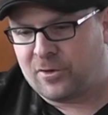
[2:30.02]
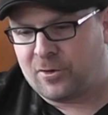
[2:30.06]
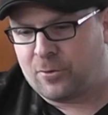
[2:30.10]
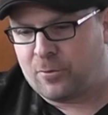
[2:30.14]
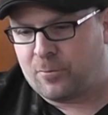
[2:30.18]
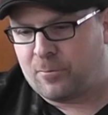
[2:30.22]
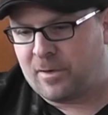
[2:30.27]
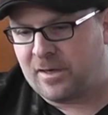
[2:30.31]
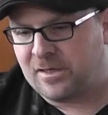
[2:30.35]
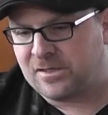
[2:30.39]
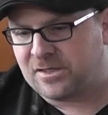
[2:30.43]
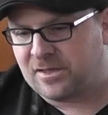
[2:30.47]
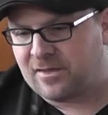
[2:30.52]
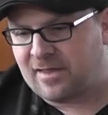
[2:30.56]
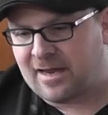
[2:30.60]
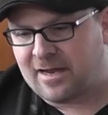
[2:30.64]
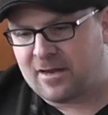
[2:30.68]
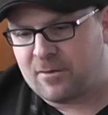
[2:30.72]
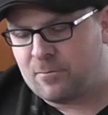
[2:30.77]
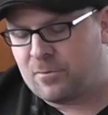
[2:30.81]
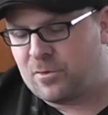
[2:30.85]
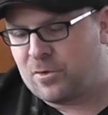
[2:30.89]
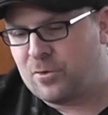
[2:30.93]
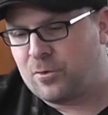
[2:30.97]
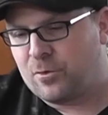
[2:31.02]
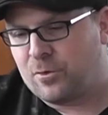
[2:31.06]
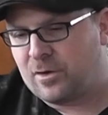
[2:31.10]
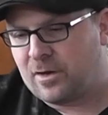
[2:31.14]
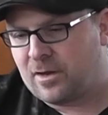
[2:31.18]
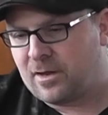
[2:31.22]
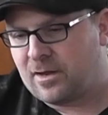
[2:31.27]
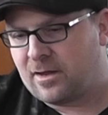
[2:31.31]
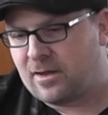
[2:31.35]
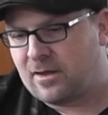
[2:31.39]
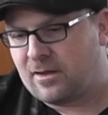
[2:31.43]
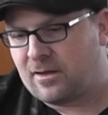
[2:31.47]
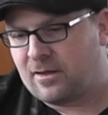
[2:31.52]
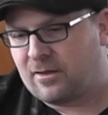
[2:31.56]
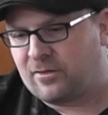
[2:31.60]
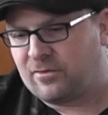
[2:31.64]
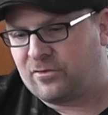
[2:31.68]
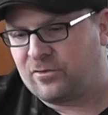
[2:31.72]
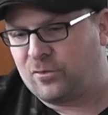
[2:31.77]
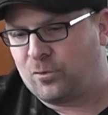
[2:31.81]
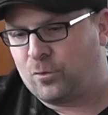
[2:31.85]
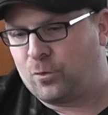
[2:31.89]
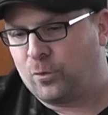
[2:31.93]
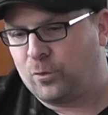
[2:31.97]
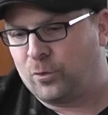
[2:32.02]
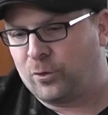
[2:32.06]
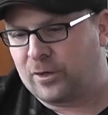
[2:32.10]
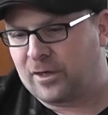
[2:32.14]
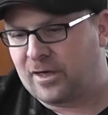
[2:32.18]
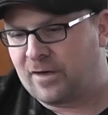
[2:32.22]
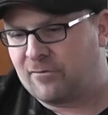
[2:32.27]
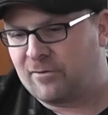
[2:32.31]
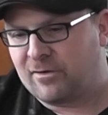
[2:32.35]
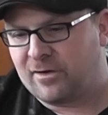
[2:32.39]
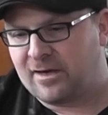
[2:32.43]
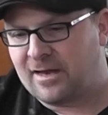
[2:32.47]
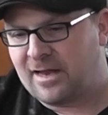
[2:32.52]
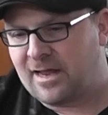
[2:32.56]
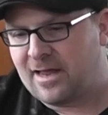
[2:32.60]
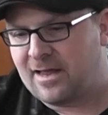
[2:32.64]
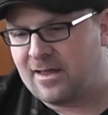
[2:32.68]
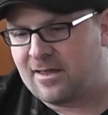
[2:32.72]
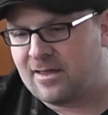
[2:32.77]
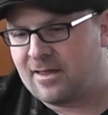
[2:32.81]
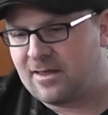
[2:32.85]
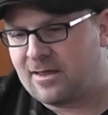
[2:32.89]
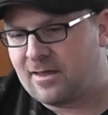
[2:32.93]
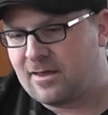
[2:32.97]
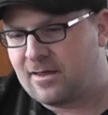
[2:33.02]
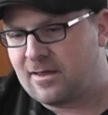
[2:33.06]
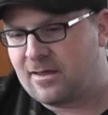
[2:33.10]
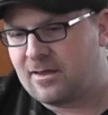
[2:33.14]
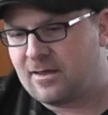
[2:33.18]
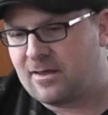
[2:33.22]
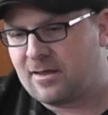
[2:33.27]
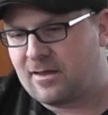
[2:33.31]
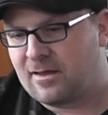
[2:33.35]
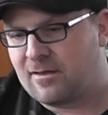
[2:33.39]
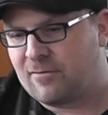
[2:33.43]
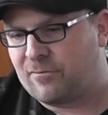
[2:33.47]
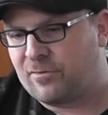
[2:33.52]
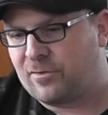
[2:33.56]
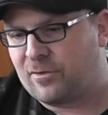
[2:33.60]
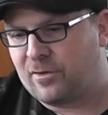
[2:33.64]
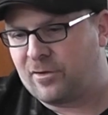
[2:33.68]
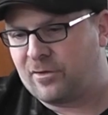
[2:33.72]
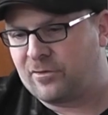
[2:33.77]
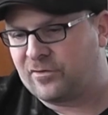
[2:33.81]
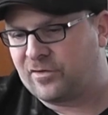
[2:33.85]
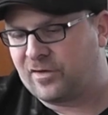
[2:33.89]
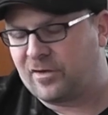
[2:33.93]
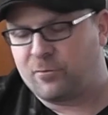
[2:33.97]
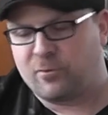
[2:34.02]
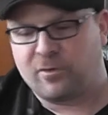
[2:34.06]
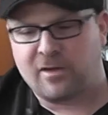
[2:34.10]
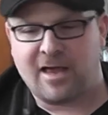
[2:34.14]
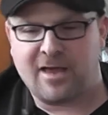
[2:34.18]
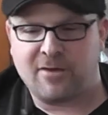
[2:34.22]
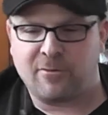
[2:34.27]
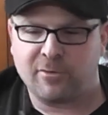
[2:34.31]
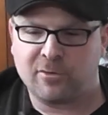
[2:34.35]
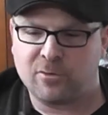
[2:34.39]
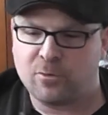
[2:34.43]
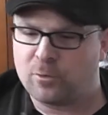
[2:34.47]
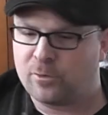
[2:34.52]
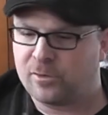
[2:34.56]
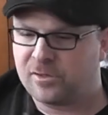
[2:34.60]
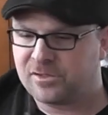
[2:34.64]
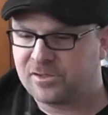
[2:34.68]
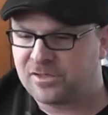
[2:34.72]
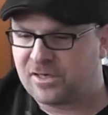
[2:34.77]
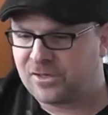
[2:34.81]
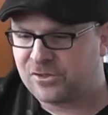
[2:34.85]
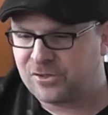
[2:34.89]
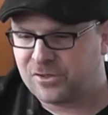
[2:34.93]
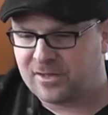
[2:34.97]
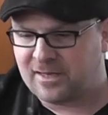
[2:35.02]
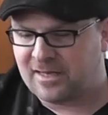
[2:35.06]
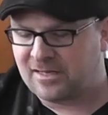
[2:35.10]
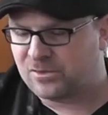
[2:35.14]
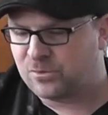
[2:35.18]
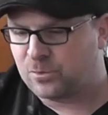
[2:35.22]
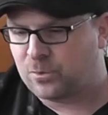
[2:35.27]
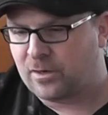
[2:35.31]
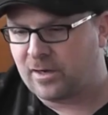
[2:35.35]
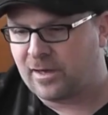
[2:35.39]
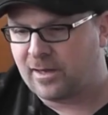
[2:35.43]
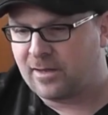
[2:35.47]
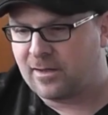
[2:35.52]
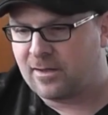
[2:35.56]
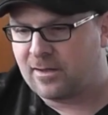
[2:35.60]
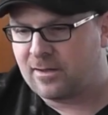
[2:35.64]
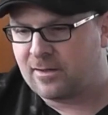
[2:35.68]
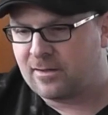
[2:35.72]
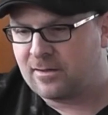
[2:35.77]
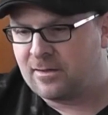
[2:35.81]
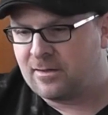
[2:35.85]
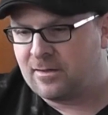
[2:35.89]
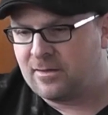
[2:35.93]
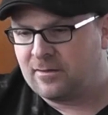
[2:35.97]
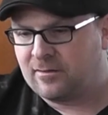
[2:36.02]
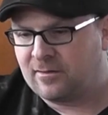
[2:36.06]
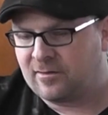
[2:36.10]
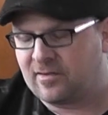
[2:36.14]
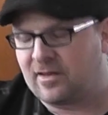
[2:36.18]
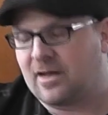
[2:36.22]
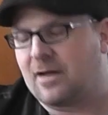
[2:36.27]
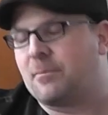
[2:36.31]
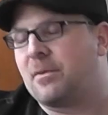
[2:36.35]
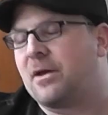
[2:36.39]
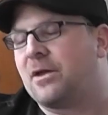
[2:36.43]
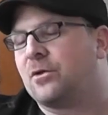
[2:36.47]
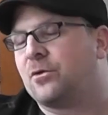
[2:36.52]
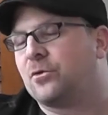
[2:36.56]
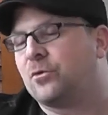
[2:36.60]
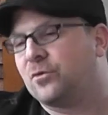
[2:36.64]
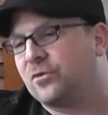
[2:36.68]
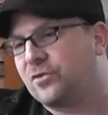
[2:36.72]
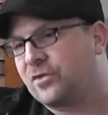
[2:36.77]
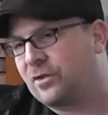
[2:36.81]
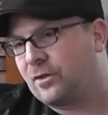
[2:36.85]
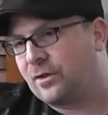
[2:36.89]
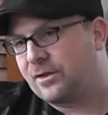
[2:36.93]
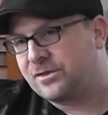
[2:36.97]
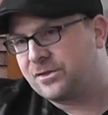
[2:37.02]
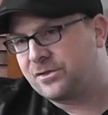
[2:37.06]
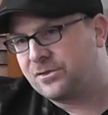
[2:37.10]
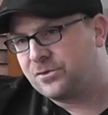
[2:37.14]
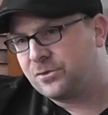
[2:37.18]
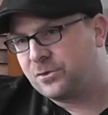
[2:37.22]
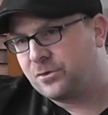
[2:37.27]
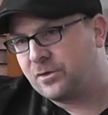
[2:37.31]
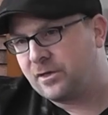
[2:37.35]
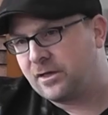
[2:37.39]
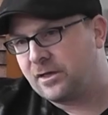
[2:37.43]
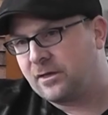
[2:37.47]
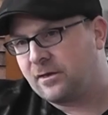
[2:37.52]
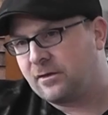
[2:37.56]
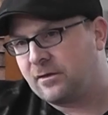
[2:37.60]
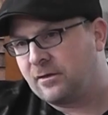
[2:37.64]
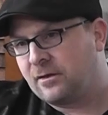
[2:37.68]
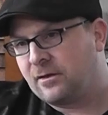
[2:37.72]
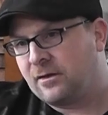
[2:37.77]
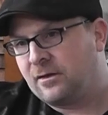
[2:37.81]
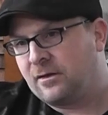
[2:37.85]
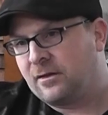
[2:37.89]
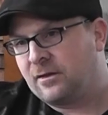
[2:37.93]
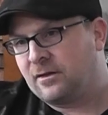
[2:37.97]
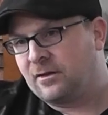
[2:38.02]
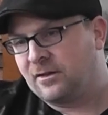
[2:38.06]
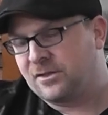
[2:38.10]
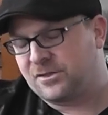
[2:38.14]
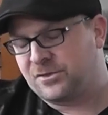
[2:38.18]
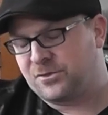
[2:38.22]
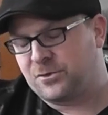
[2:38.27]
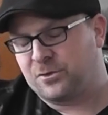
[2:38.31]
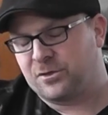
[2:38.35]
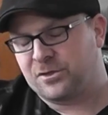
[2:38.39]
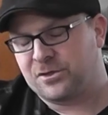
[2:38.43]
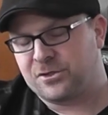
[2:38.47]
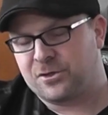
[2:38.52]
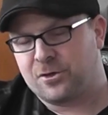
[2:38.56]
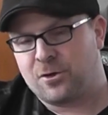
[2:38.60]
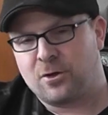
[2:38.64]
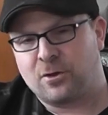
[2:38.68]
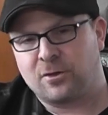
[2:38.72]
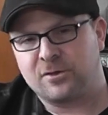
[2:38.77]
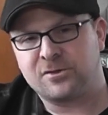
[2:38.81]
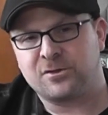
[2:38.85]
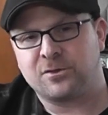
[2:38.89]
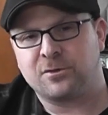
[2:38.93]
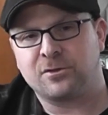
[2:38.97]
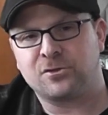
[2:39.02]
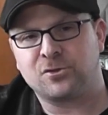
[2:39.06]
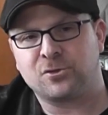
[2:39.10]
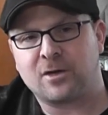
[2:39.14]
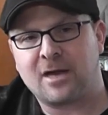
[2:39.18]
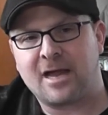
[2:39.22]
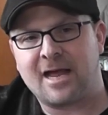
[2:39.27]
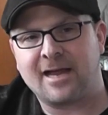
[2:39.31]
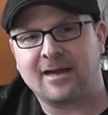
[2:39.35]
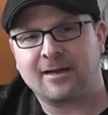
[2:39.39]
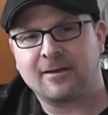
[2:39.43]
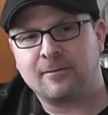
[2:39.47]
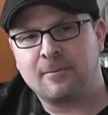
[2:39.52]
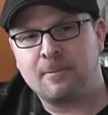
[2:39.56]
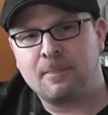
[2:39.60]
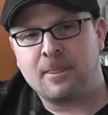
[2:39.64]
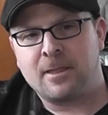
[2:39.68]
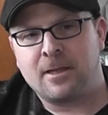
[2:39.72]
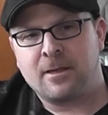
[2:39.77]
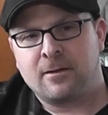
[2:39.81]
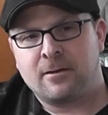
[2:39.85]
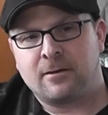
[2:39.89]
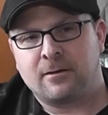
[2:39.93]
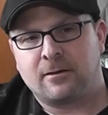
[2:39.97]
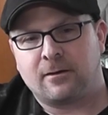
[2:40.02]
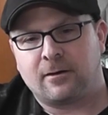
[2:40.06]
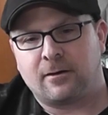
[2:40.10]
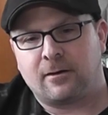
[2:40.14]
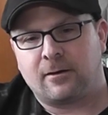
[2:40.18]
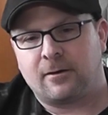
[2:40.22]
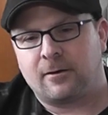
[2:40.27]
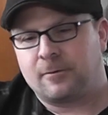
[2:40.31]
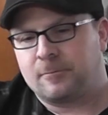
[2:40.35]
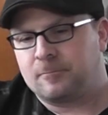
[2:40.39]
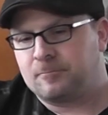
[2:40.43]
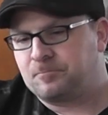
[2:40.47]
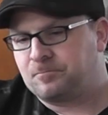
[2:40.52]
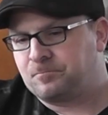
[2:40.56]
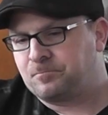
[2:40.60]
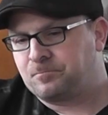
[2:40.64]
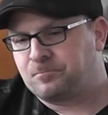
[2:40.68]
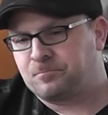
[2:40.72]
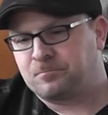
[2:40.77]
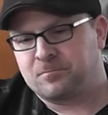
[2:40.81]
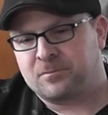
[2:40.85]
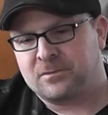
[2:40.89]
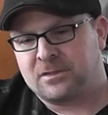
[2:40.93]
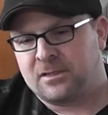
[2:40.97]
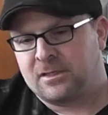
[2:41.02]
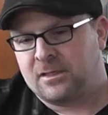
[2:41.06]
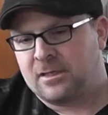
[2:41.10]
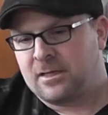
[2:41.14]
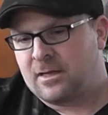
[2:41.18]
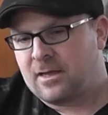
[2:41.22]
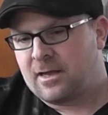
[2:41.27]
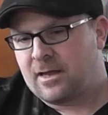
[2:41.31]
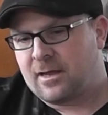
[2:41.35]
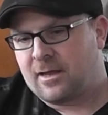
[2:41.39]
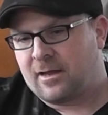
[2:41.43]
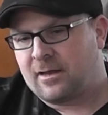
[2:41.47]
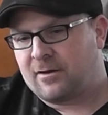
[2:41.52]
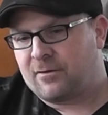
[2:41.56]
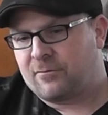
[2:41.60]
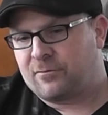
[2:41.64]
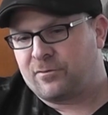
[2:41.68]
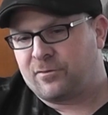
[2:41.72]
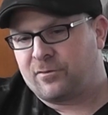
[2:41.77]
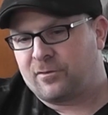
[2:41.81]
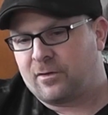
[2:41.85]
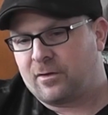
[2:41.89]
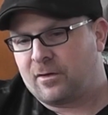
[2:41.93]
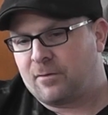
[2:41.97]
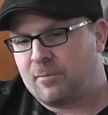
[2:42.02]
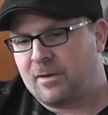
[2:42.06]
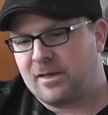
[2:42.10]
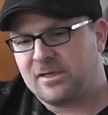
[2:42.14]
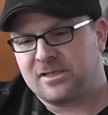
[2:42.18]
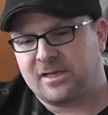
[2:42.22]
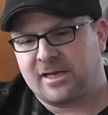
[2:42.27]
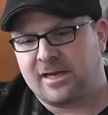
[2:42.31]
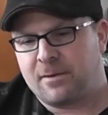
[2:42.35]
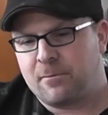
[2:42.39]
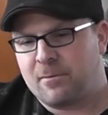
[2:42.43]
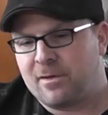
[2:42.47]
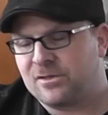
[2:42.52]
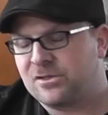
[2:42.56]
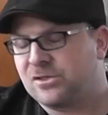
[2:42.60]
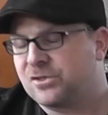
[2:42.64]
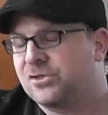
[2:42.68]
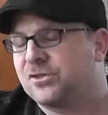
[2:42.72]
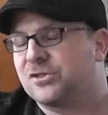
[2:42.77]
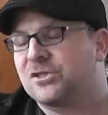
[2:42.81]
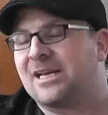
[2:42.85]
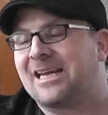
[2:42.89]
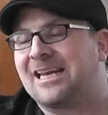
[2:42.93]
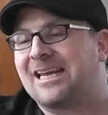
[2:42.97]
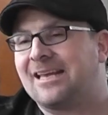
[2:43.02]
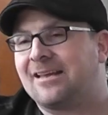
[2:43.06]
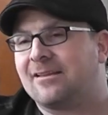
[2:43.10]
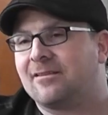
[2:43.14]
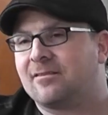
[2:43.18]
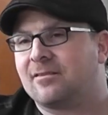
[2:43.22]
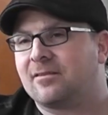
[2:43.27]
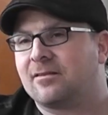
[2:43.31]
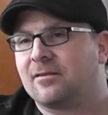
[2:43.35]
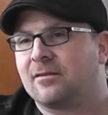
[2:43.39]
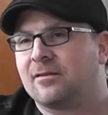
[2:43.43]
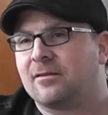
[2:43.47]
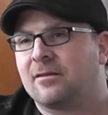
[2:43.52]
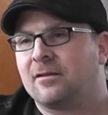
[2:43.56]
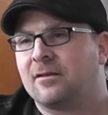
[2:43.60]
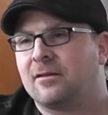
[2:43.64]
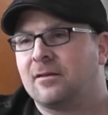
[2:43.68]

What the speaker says: you know, basically that commute to work every day. If say we had a recording session, that's when the time I use to listen to the song, listen to the track, and if basically any messages I get